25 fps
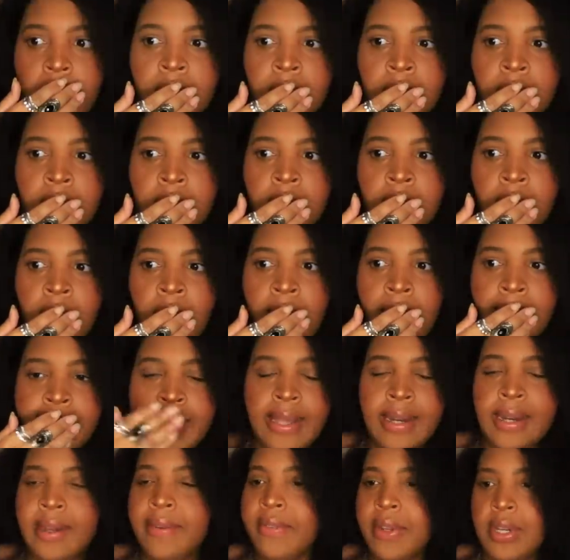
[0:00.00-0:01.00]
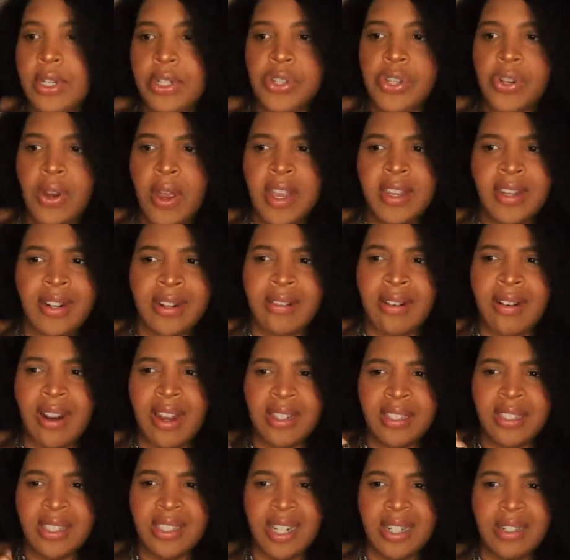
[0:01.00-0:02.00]
I can't even enjoy your
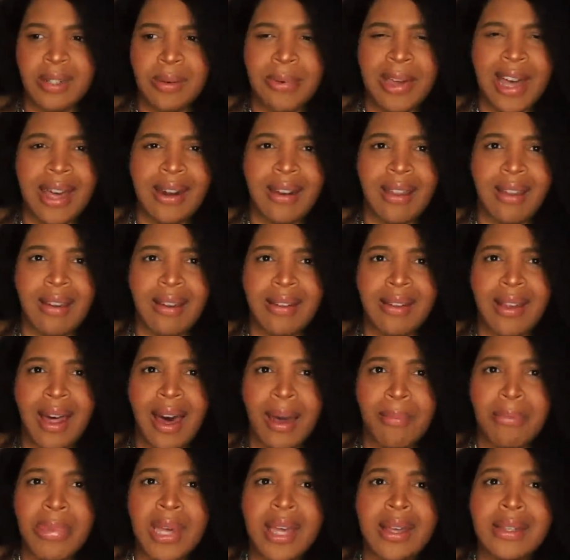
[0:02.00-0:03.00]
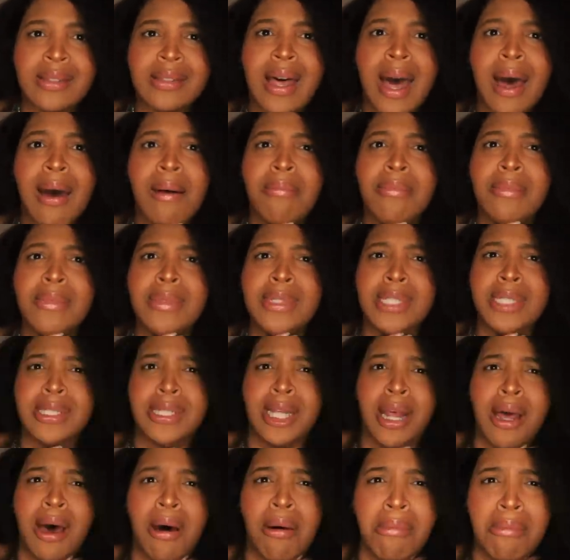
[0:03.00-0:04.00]
cross-gender body and clod because I'm
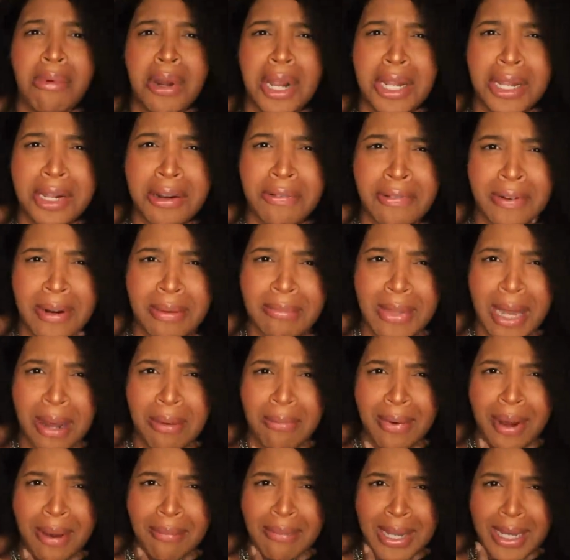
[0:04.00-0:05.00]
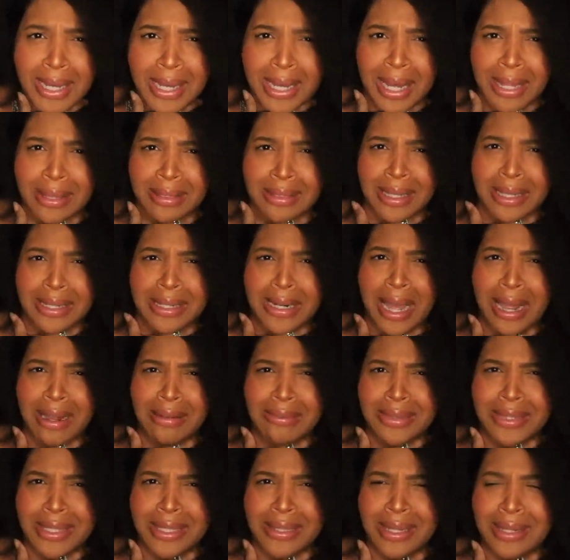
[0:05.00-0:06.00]
still really from that woman getting the
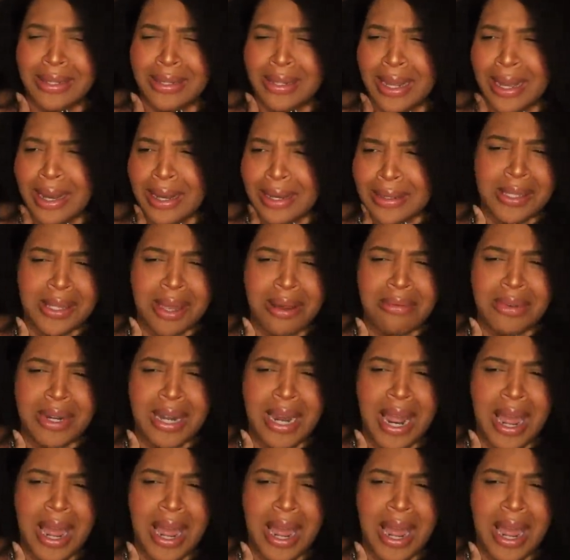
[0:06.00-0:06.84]
nasty.